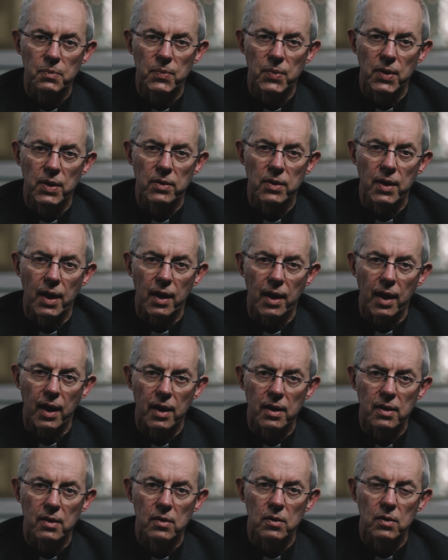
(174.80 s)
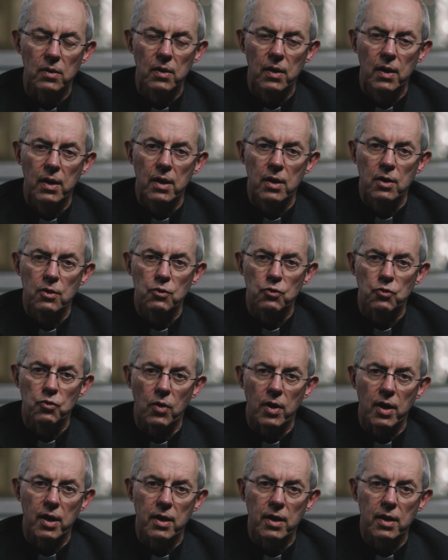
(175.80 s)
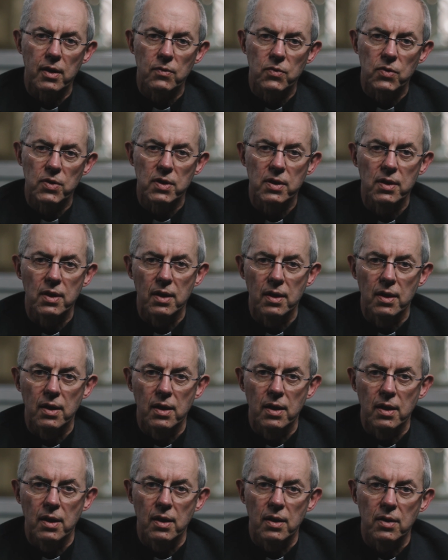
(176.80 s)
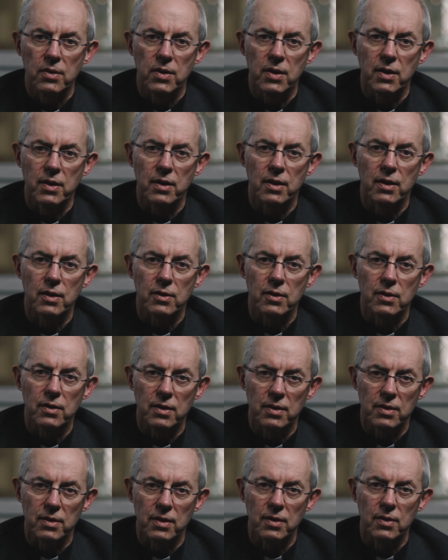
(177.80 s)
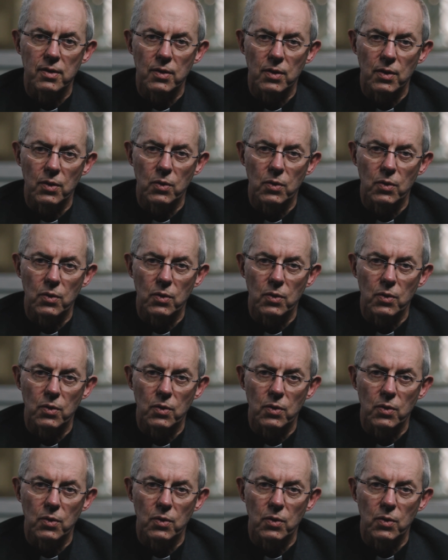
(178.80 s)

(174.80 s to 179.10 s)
but the candle drives the darkness into the